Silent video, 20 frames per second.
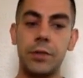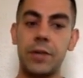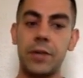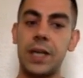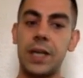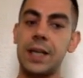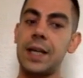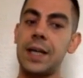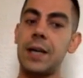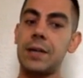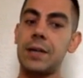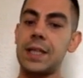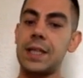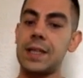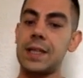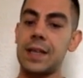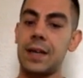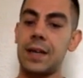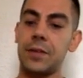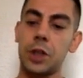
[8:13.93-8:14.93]
right
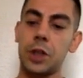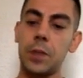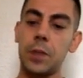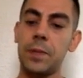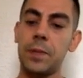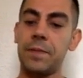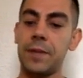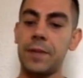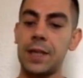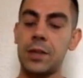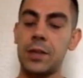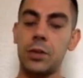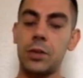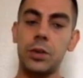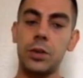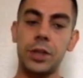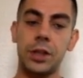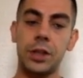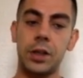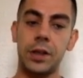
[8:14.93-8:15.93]
nowadays they have Shopify
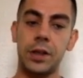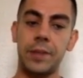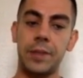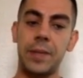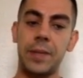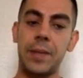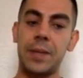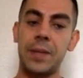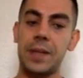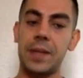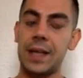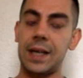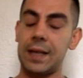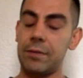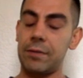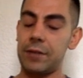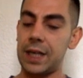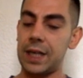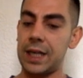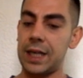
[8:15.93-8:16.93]
stores, you know, that maybe
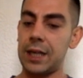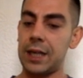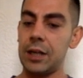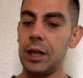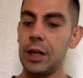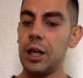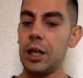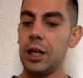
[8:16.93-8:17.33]
they're